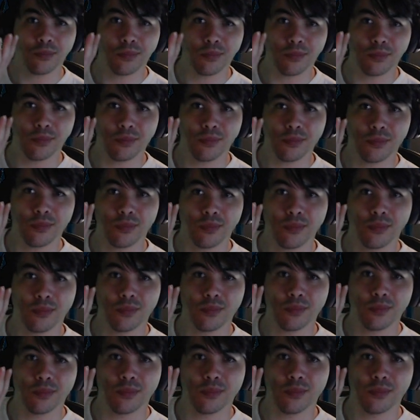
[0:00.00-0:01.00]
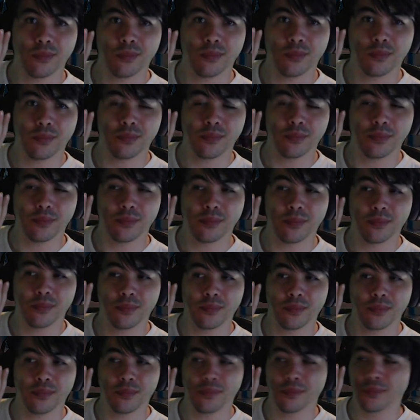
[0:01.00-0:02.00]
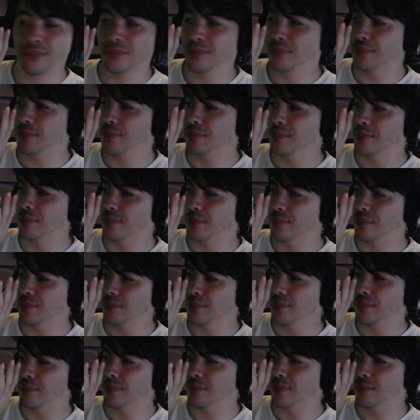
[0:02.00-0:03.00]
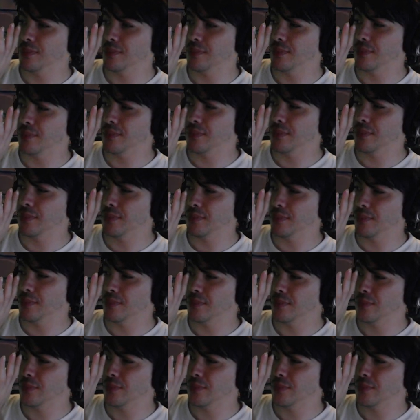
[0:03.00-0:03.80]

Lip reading: [no speech]